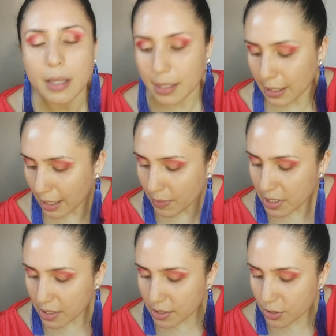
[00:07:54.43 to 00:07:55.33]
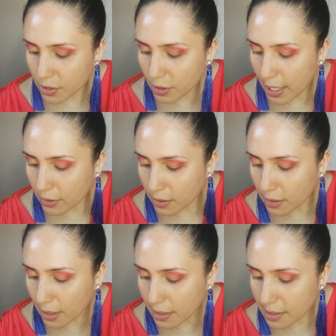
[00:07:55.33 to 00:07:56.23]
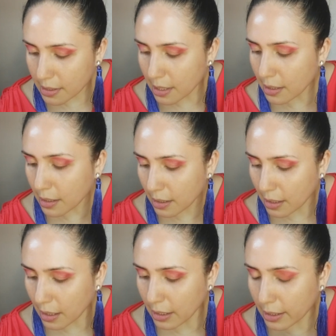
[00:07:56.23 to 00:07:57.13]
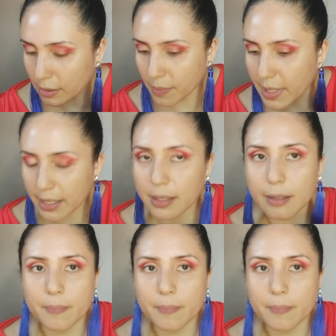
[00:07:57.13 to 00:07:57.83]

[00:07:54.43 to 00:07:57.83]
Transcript: Then let me just try to dust it a little bit.